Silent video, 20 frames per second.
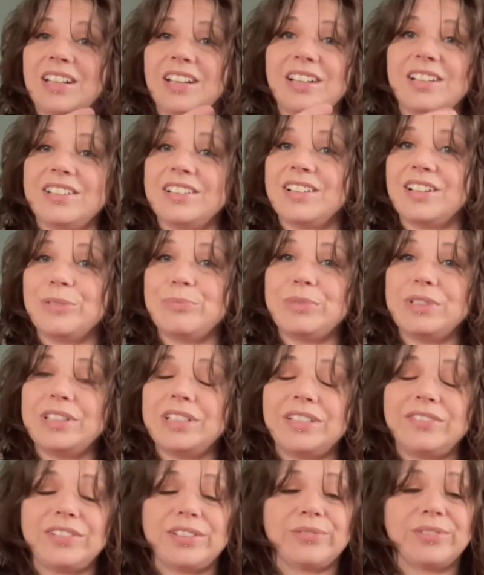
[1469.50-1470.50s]
could not
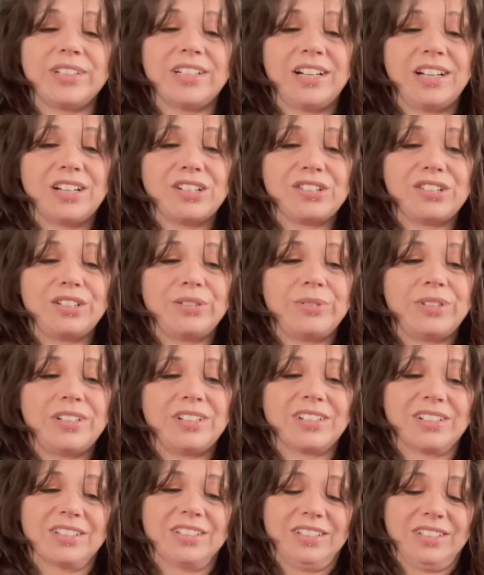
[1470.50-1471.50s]
believe it when it actually
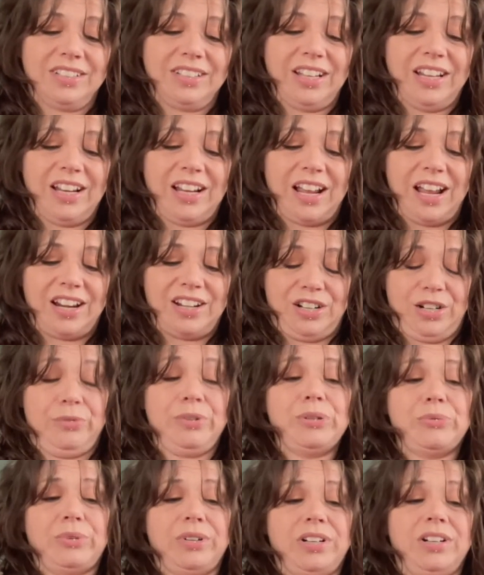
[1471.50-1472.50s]
worked. Like, I know
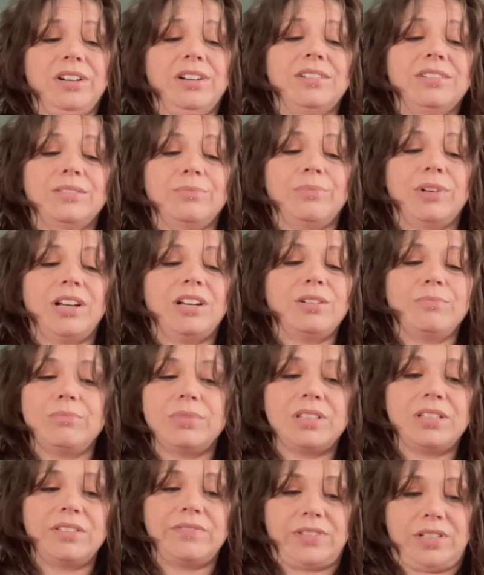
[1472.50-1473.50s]
it works, but I couldn't
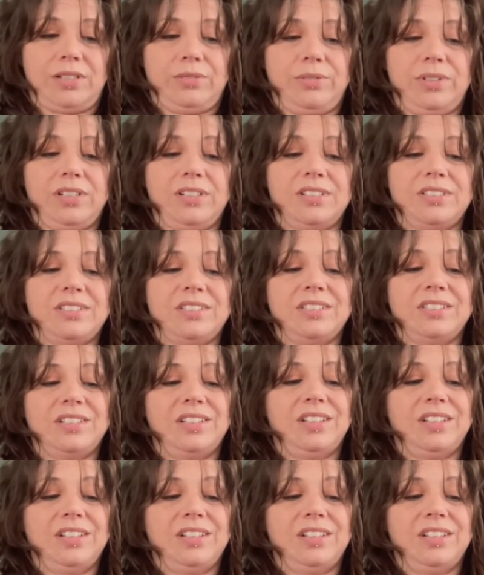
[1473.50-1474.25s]
believe that it works.